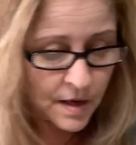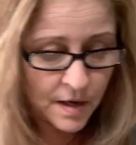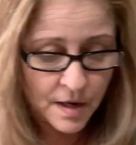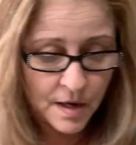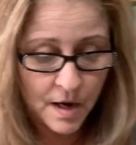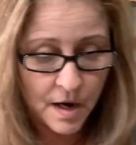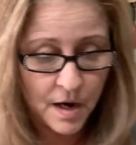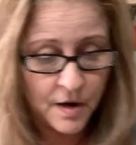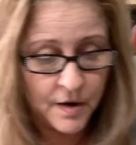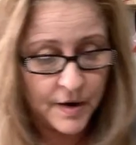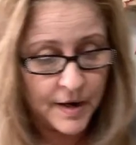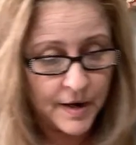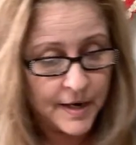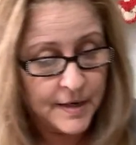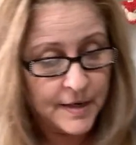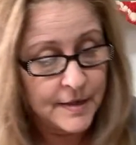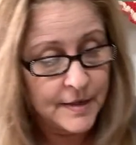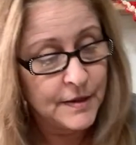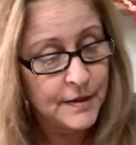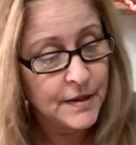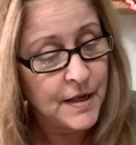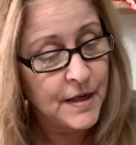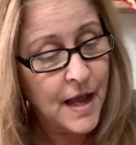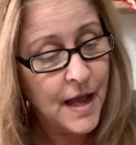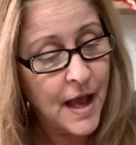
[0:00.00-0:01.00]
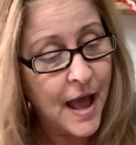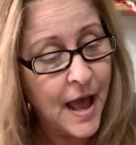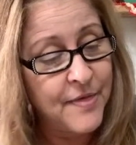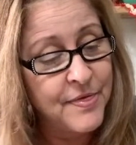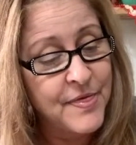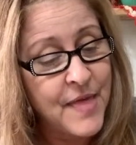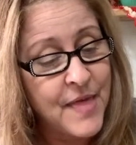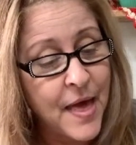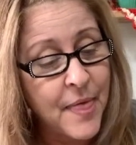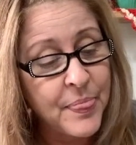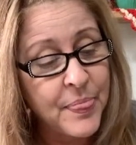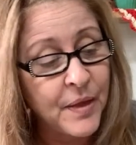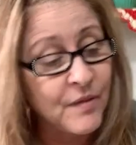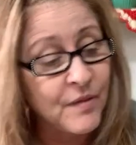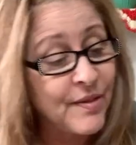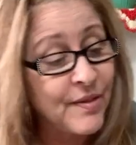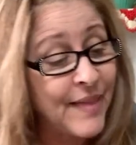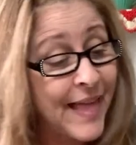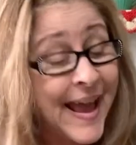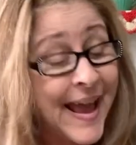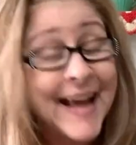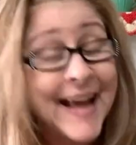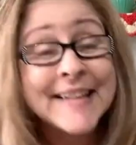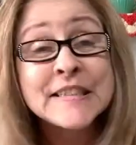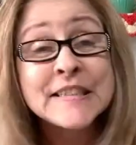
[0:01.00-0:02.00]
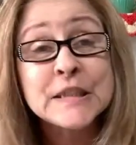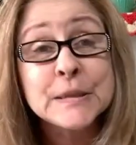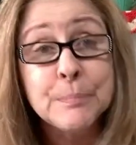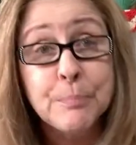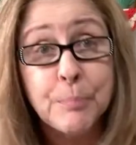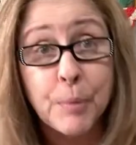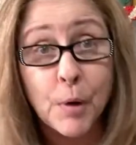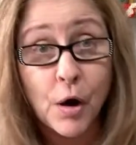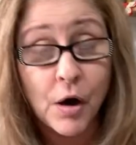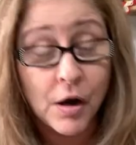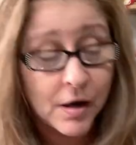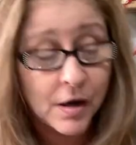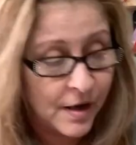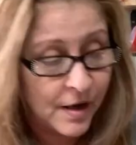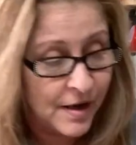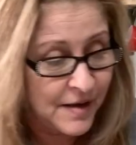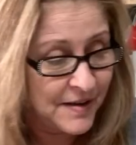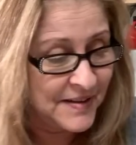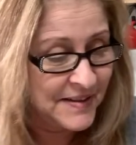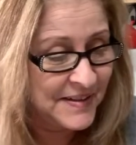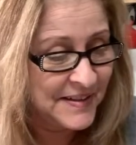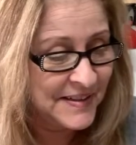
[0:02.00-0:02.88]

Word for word: All right. And then the last book